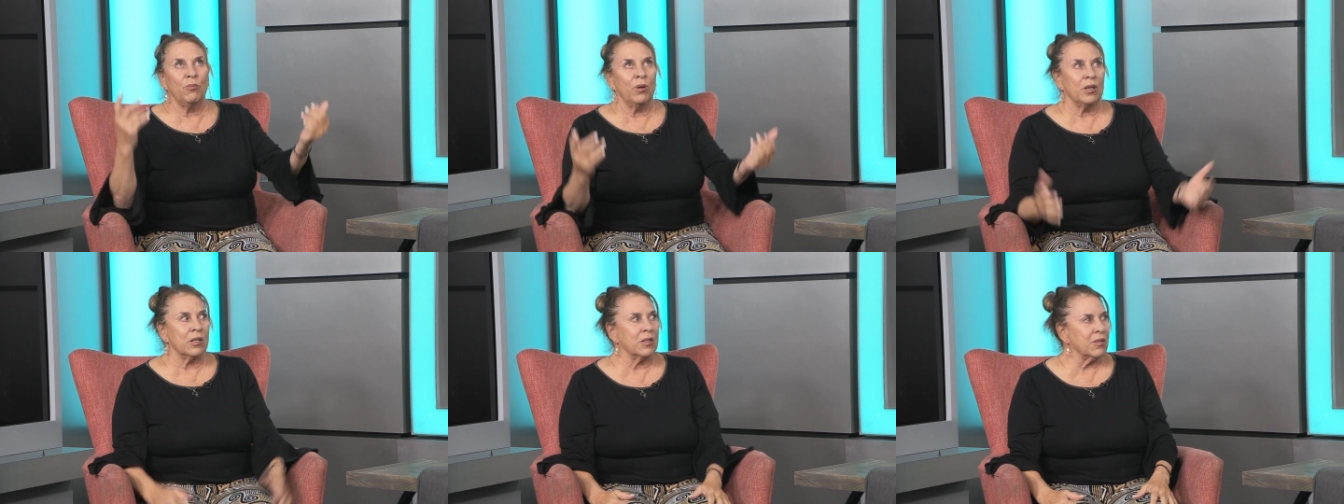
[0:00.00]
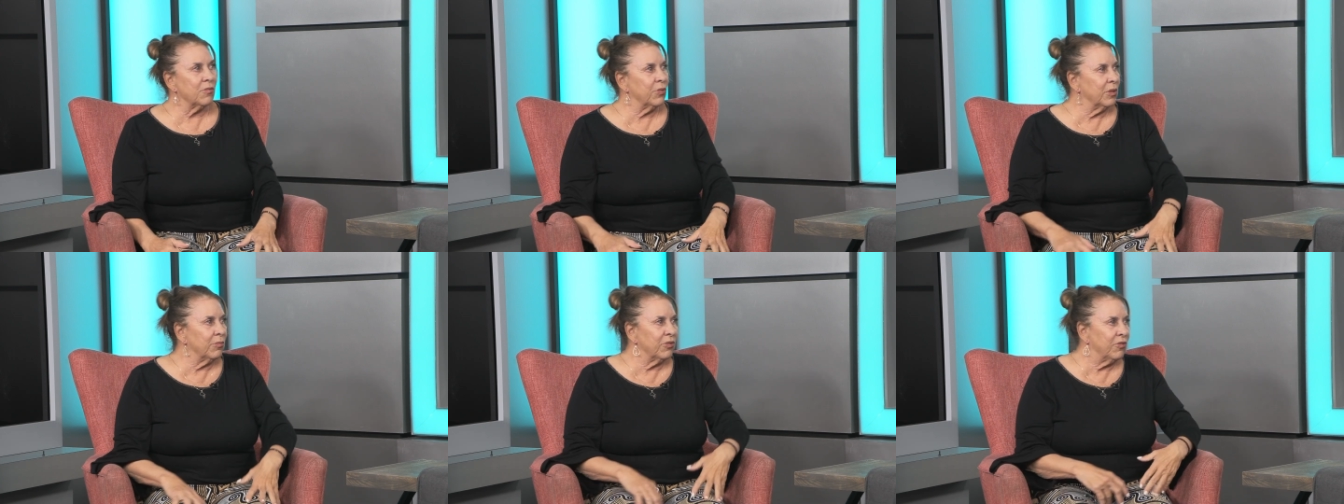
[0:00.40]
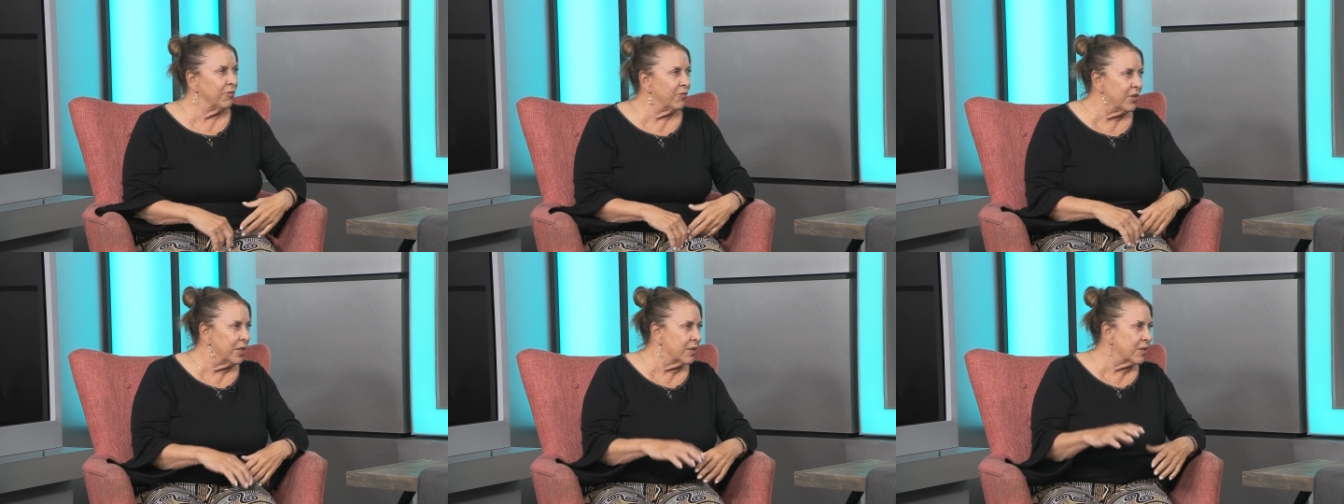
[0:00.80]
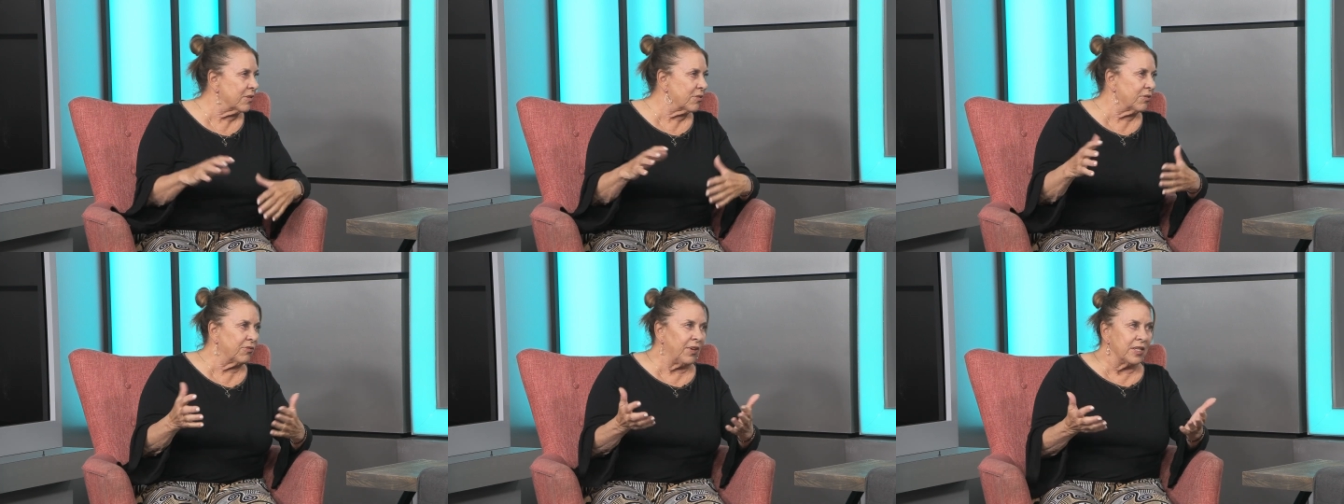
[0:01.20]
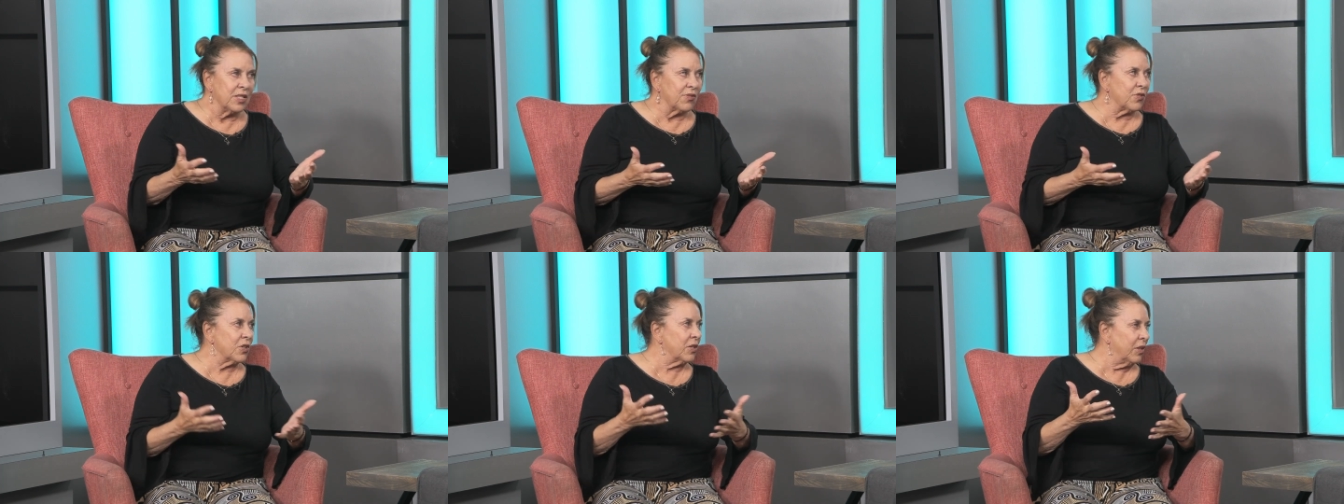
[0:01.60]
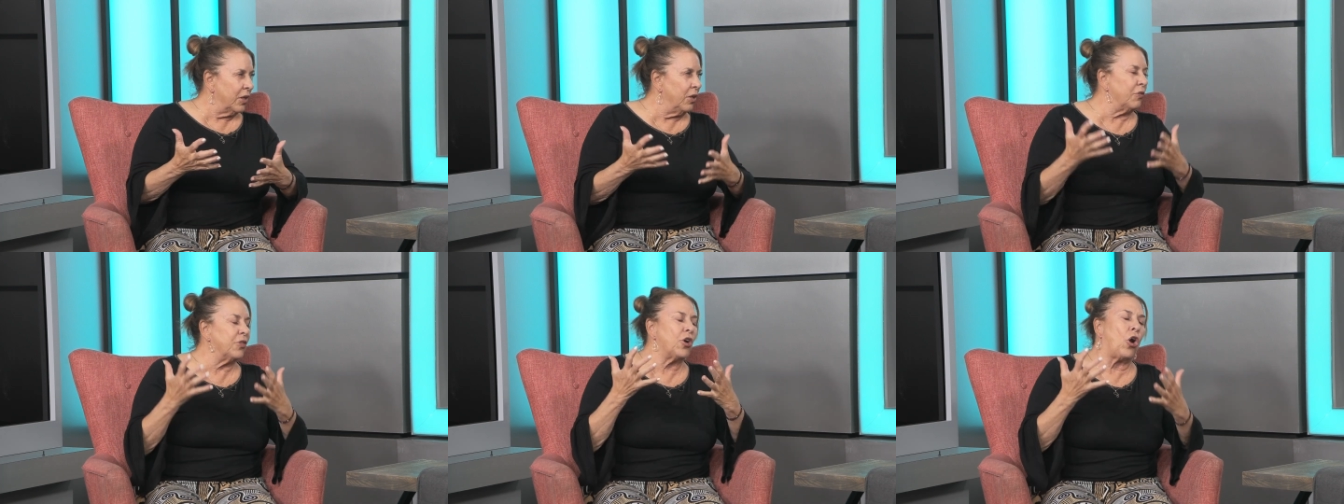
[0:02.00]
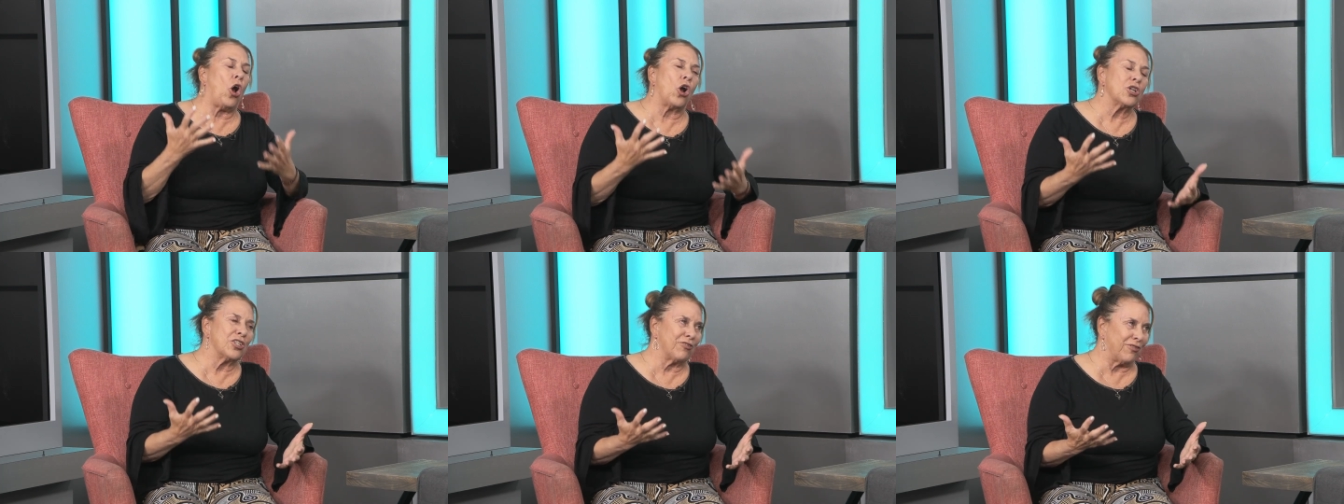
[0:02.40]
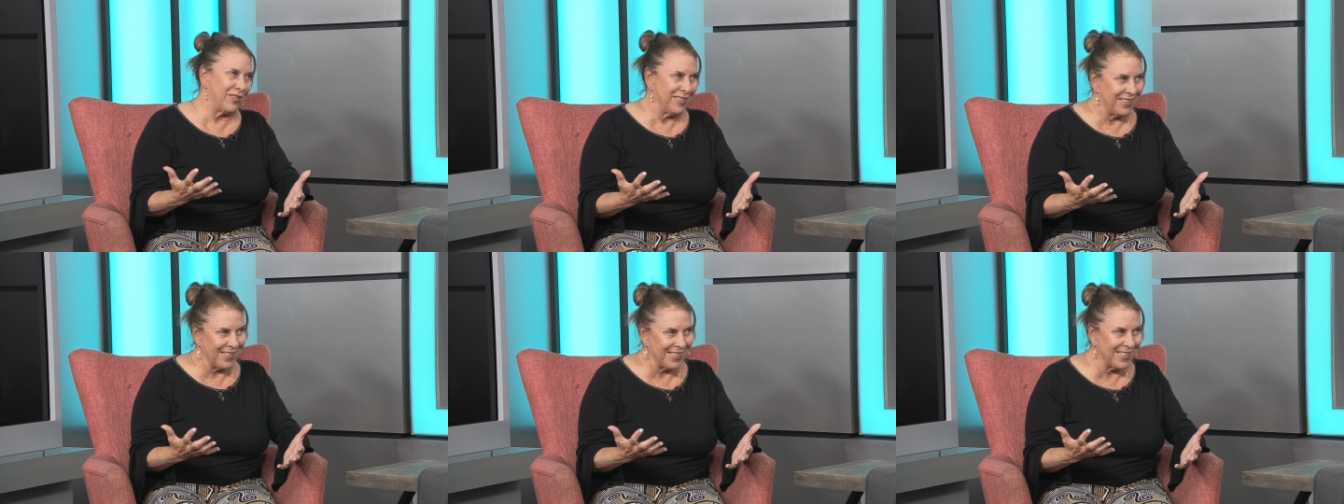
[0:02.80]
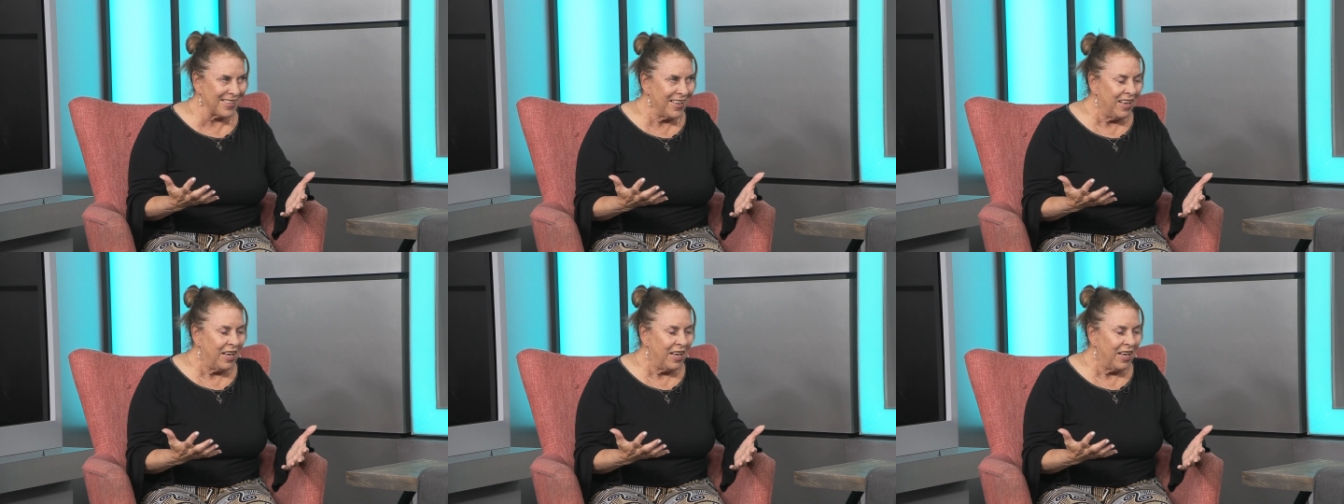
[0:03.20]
Mars and women from Venus, or vice versa. You know, there are differences.